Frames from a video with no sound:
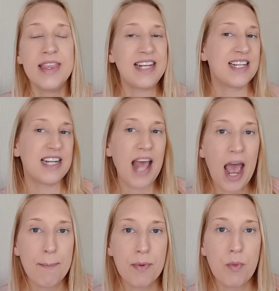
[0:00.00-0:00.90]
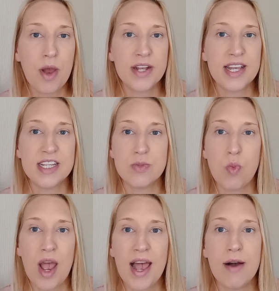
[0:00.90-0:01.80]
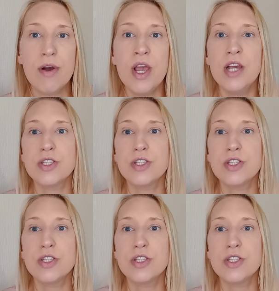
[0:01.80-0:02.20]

They did an ABBA one as well.